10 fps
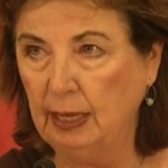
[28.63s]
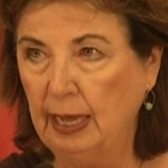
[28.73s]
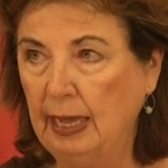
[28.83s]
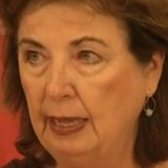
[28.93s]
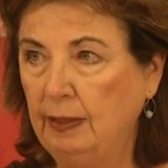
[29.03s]

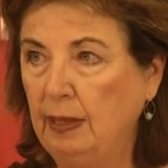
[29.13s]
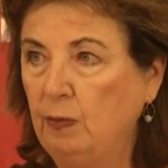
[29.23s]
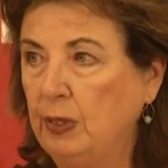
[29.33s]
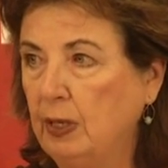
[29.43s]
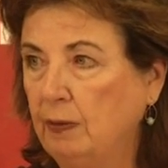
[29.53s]
and
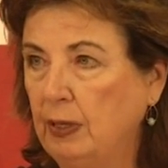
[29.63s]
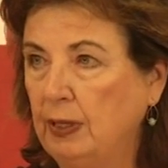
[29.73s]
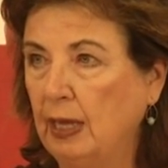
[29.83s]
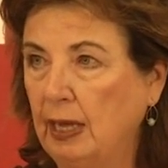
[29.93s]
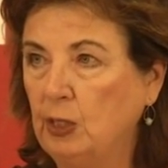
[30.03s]
they've been giving
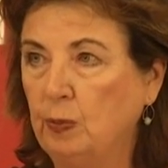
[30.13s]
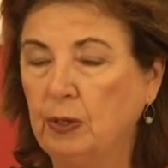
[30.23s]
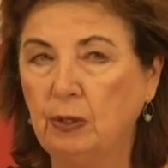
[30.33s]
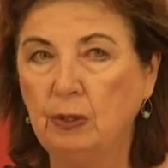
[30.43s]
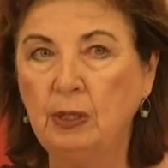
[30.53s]
the
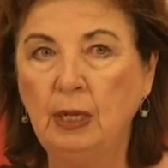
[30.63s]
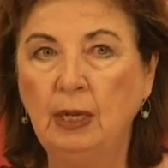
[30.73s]
hospital